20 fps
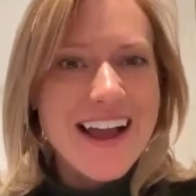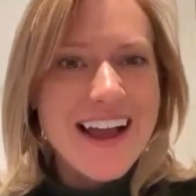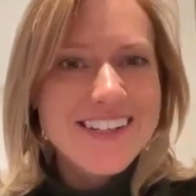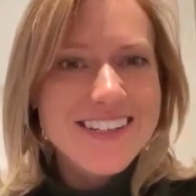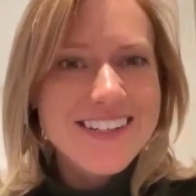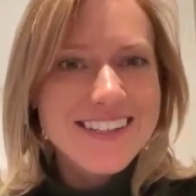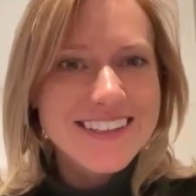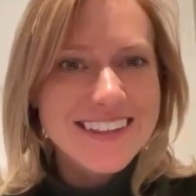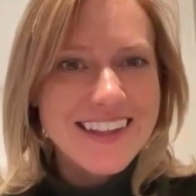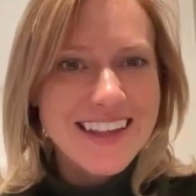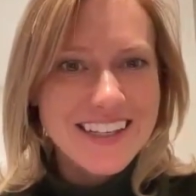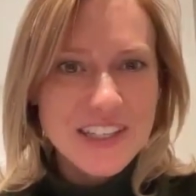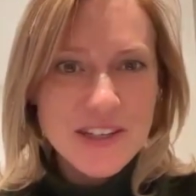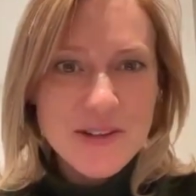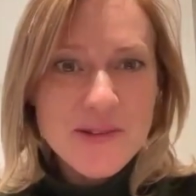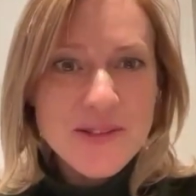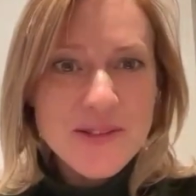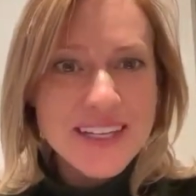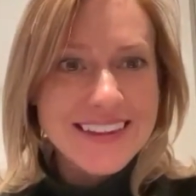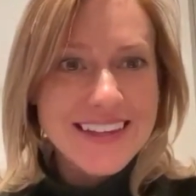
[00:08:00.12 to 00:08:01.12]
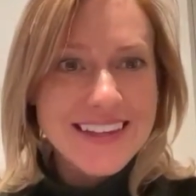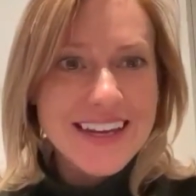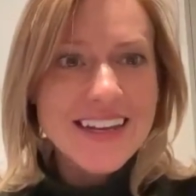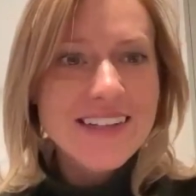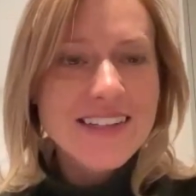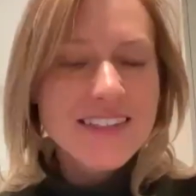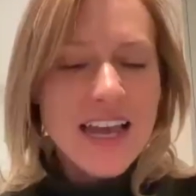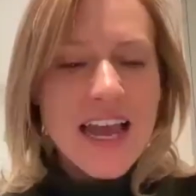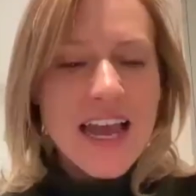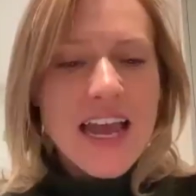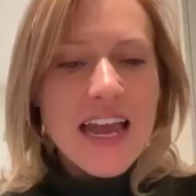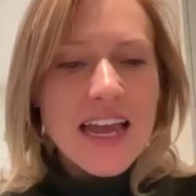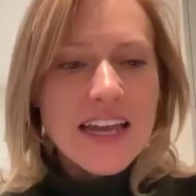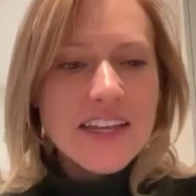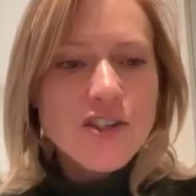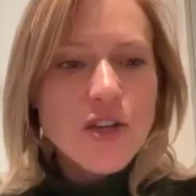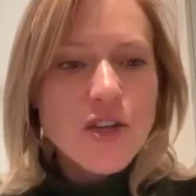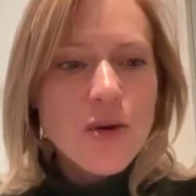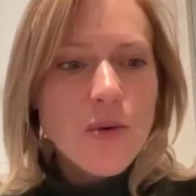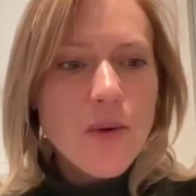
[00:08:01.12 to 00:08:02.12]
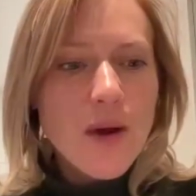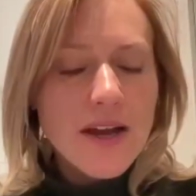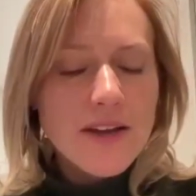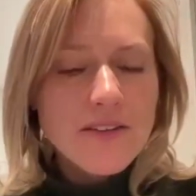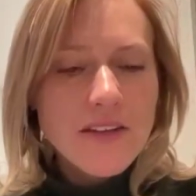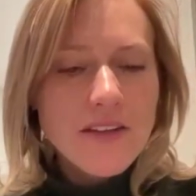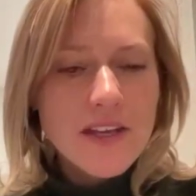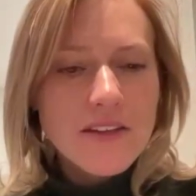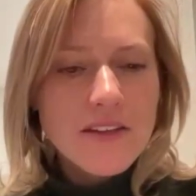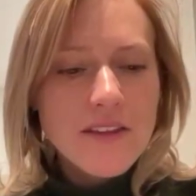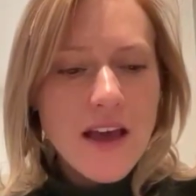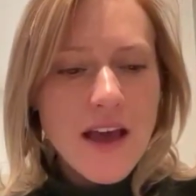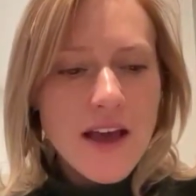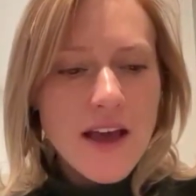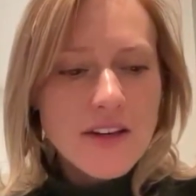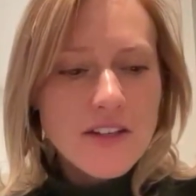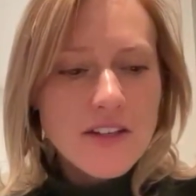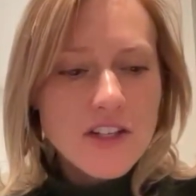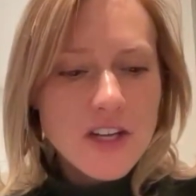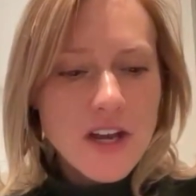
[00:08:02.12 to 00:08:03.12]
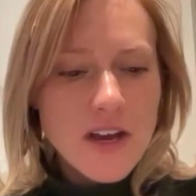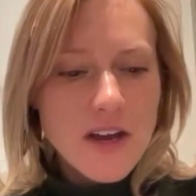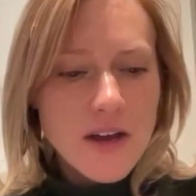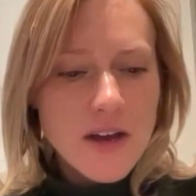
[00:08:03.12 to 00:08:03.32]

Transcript: actually like using this. And so I think that